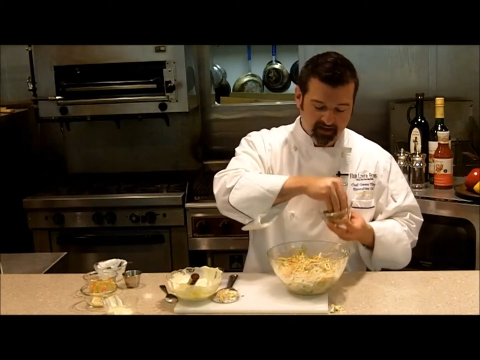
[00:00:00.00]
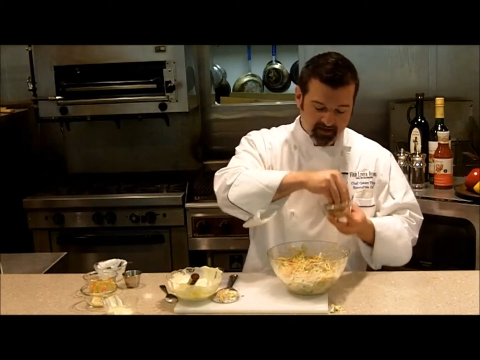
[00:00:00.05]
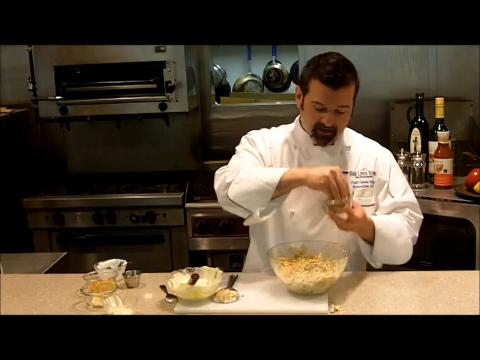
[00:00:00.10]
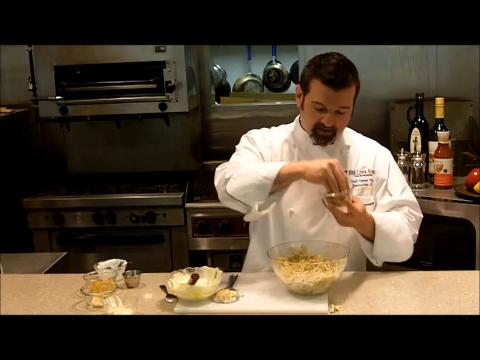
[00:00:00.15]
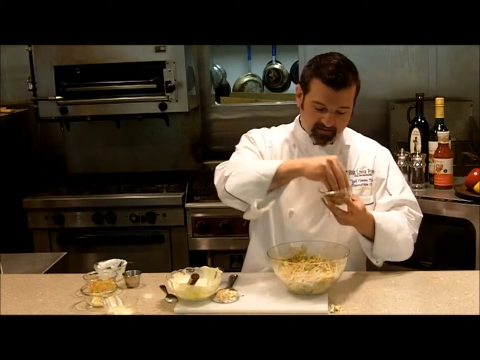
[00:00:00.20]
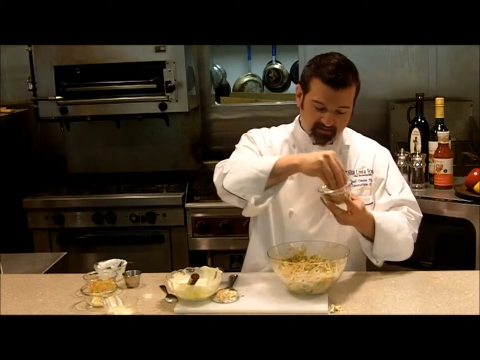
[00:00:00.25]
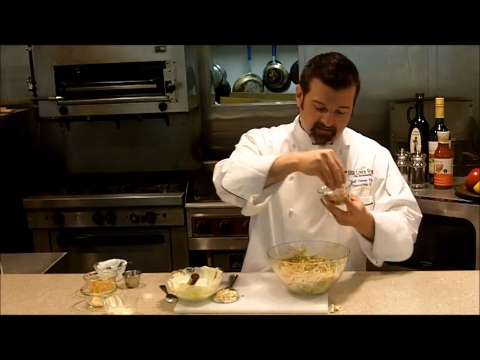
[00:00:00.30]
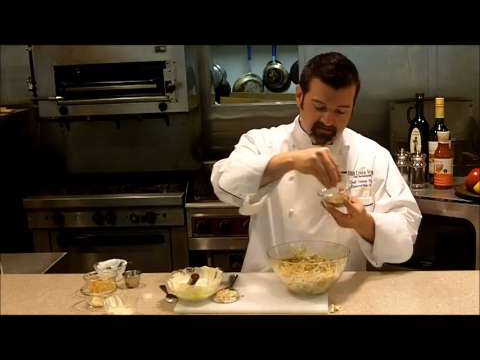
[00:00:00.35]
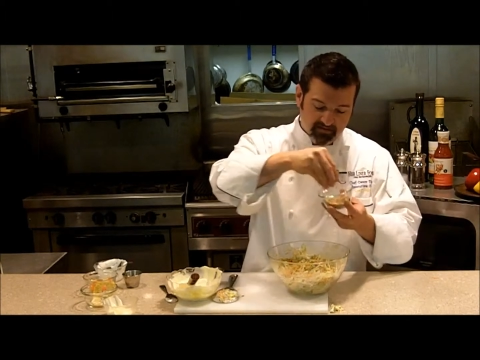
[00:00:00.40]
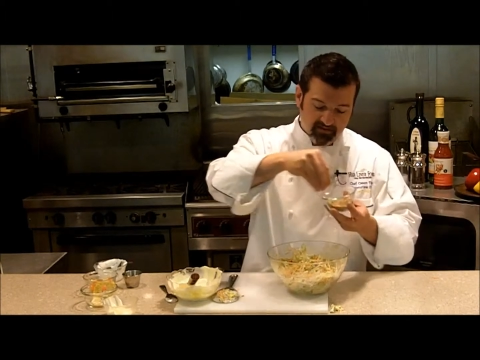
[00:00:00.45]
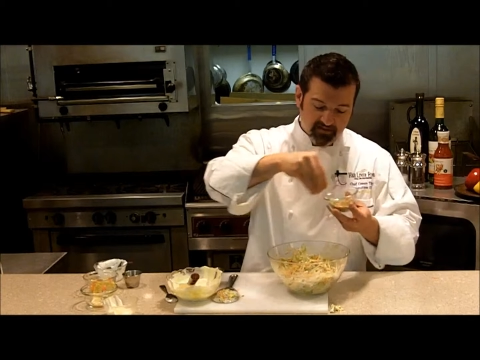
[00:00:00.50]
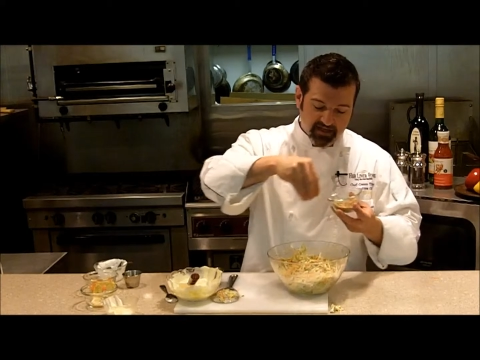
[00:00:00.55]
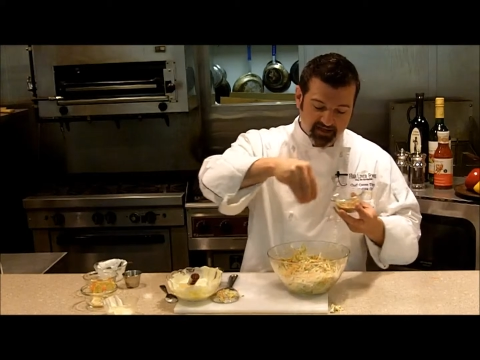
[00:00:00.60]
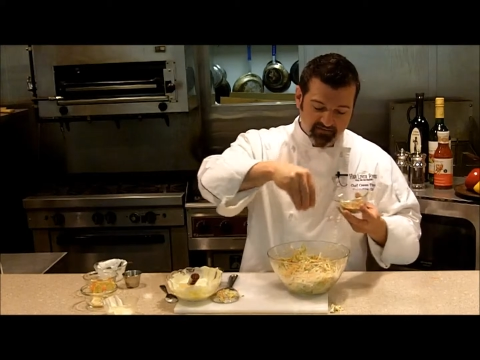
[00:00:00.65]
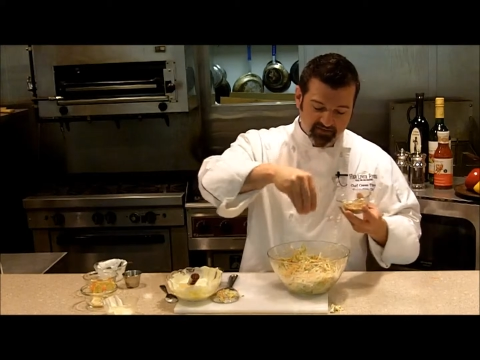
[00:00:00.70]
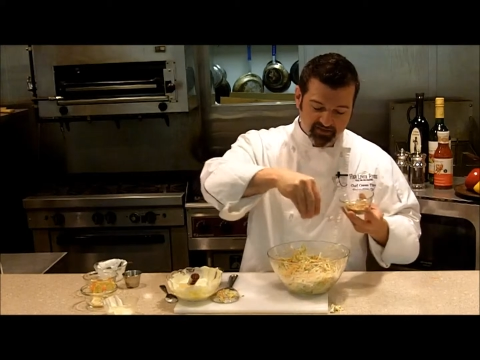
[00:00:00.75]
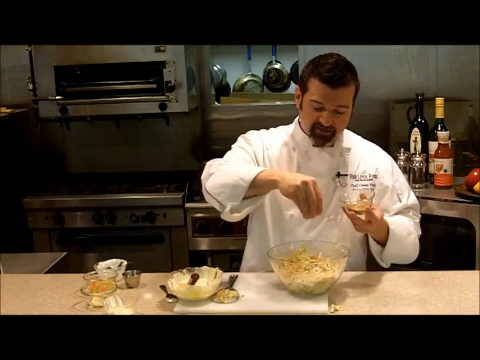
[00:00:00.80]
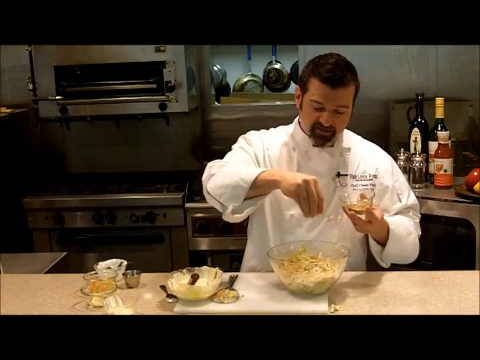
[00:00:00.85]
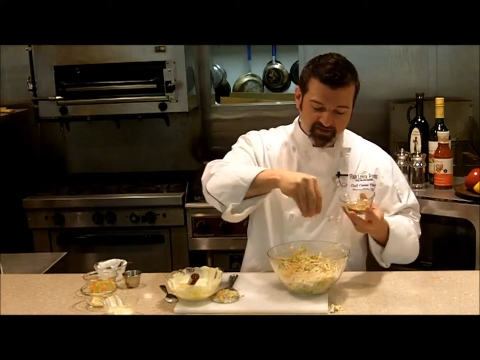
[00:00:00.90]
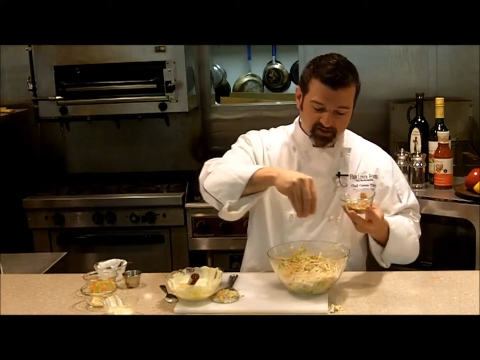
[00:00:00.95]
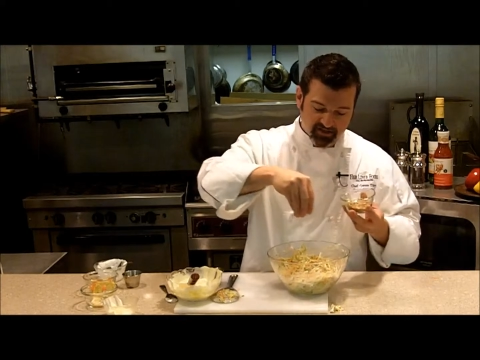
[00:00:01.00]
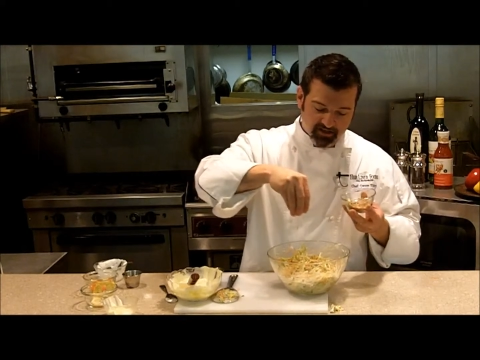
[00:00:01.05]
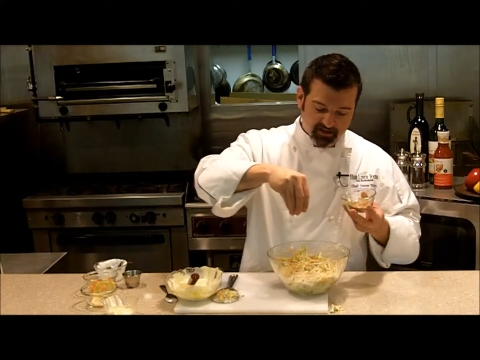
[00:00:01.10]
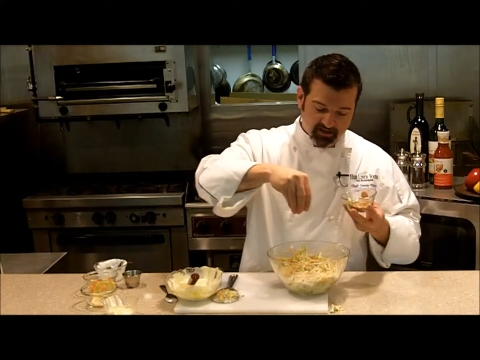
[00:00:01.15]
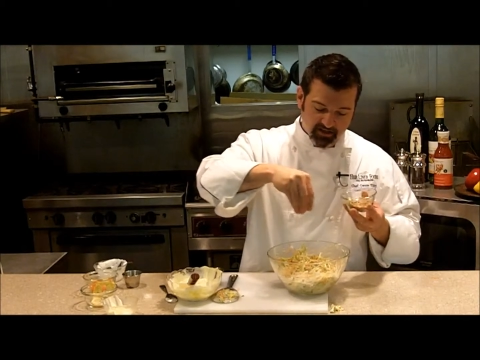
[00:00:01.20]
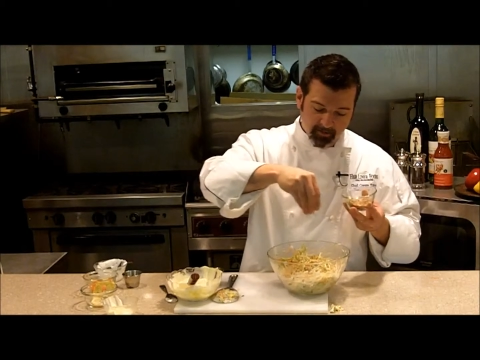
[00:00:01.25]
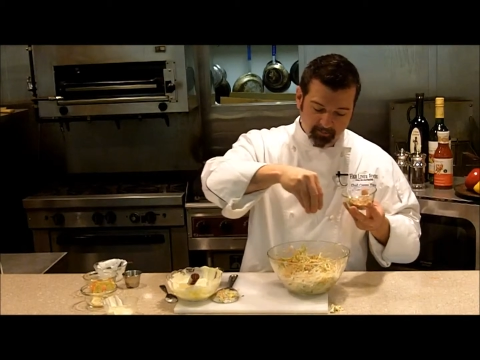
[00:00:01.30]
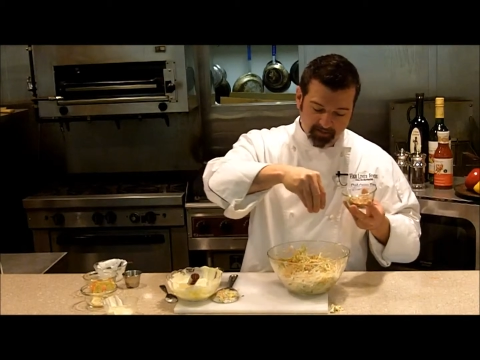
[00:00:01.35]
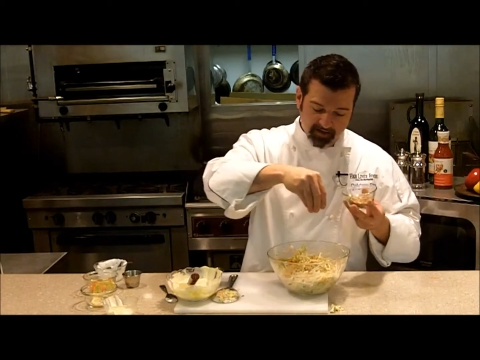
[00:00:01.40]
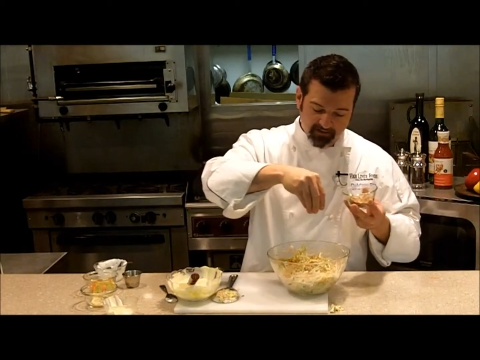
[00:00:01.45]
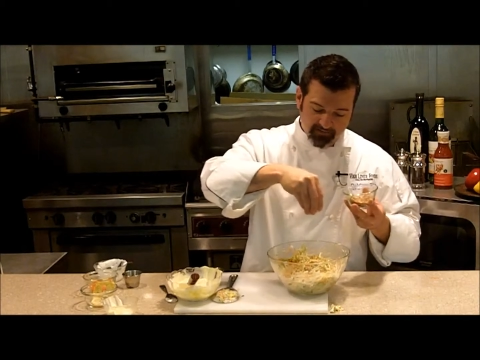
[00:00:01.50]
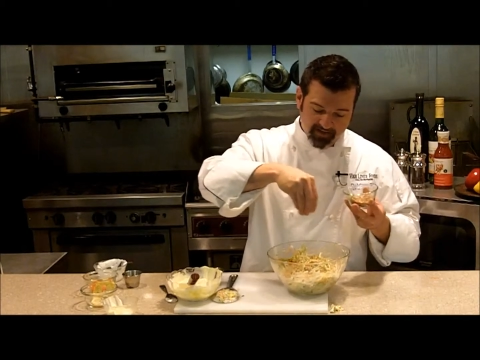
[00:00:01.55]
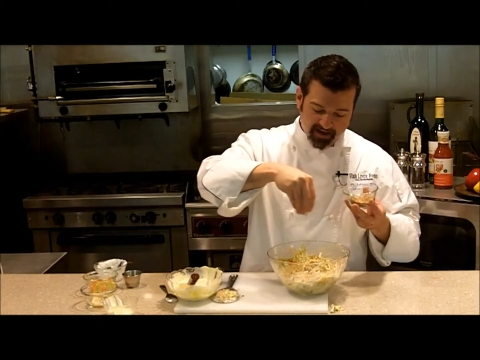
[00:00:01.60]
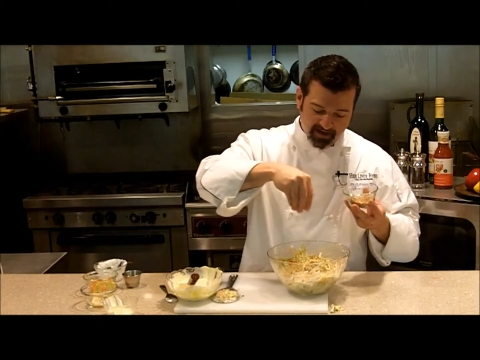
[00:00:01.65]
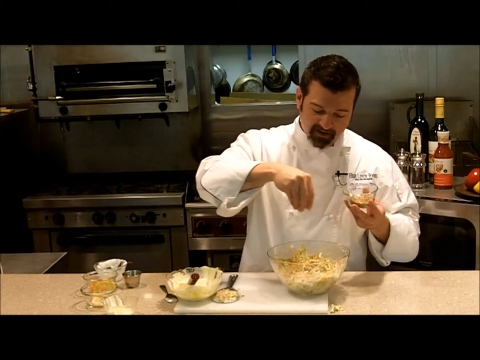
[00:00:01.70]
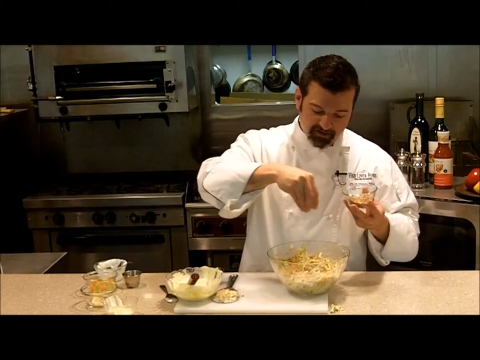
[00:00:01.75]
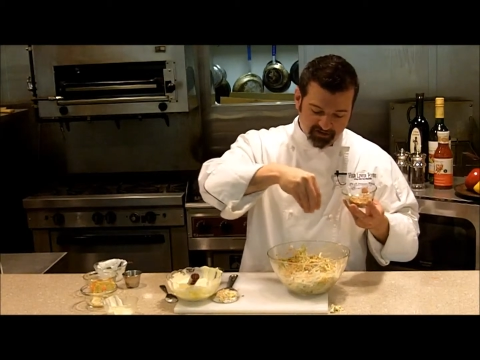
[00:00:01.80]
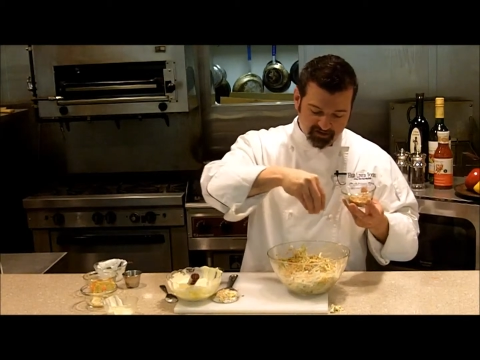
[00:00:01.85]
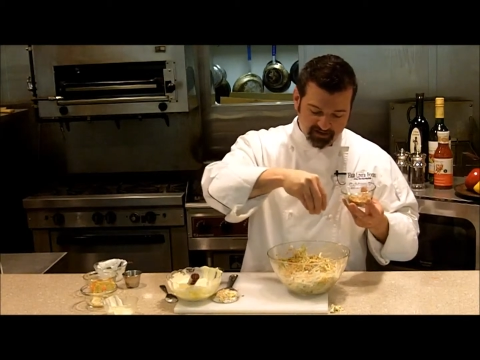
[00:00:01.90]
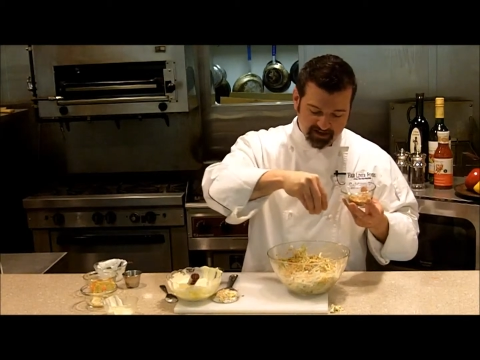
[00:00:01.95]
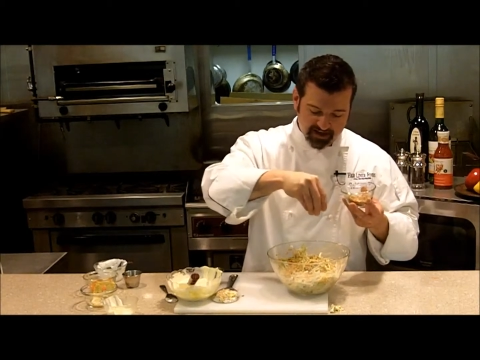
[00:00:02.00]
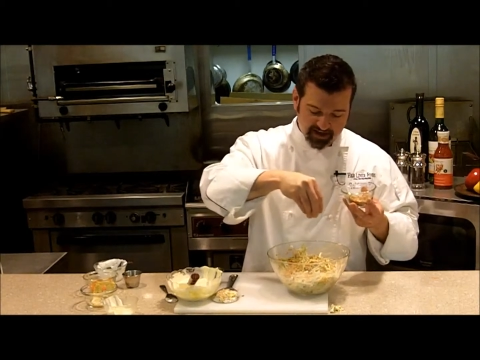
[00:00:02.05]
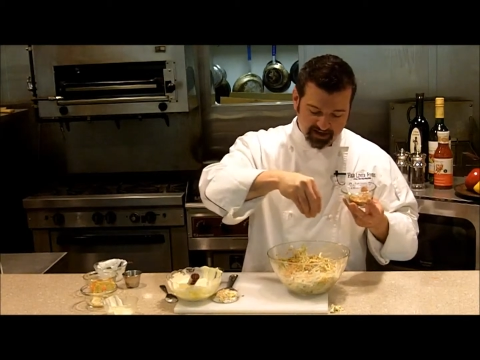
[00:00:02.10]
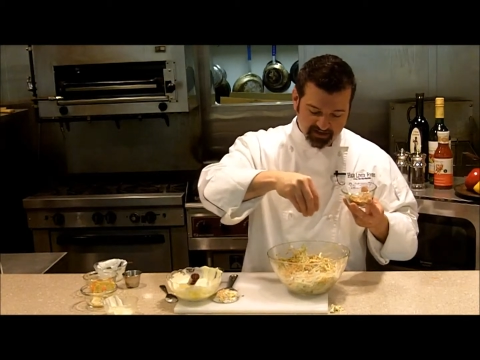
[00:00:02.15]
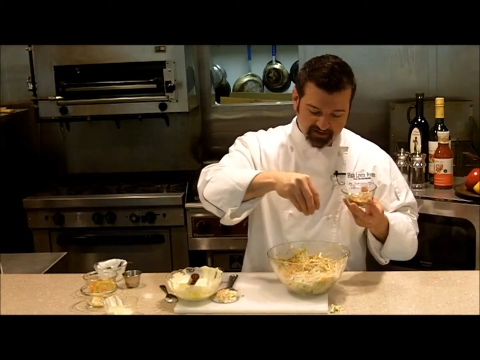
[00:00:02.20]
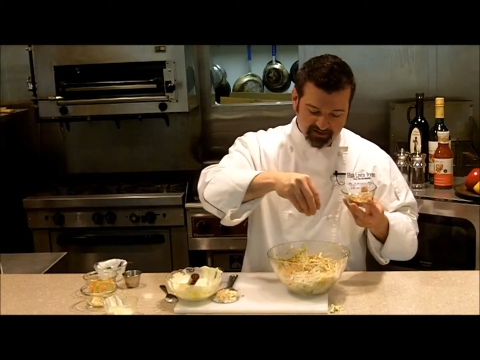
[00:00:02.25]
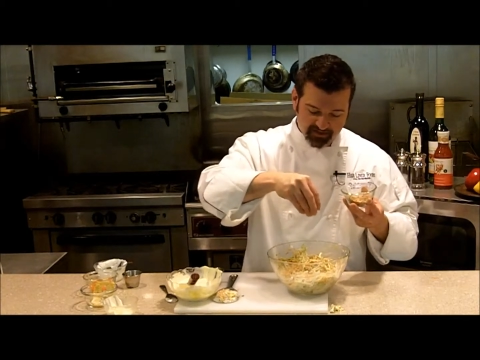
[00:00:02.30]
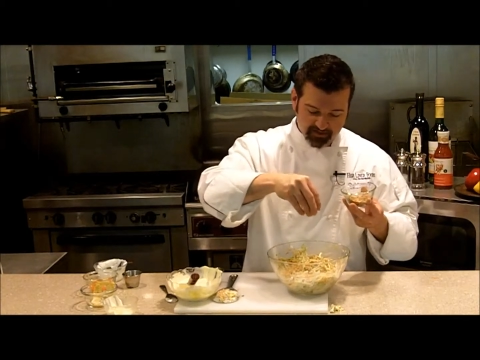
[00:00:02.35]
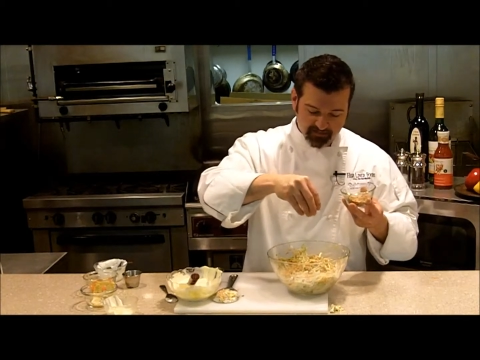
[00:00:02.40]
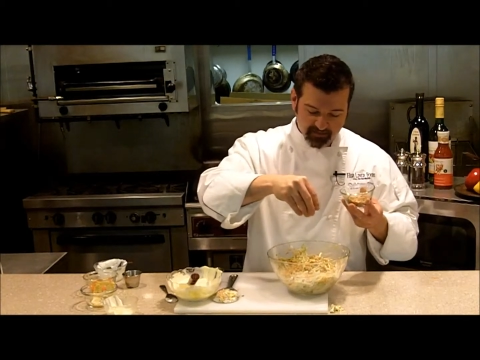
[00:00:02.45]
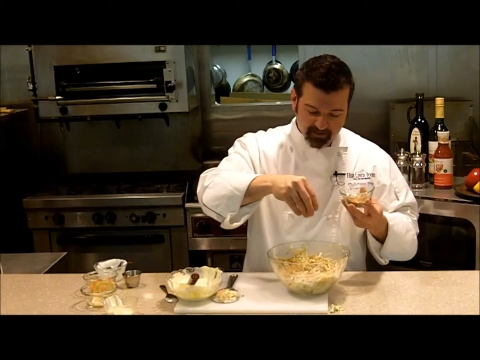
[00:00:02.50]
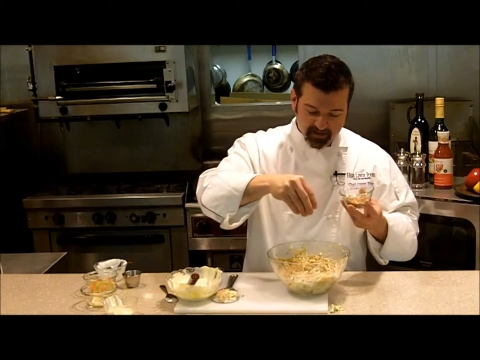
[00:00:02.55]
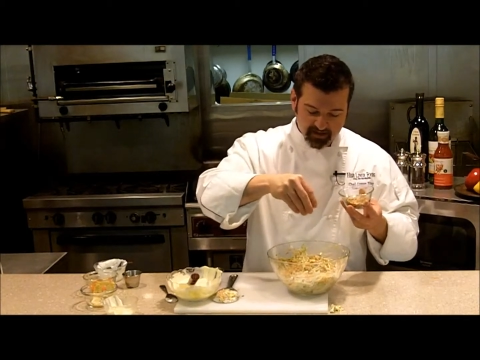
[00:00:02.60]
And this will give it just a little bit of extra texture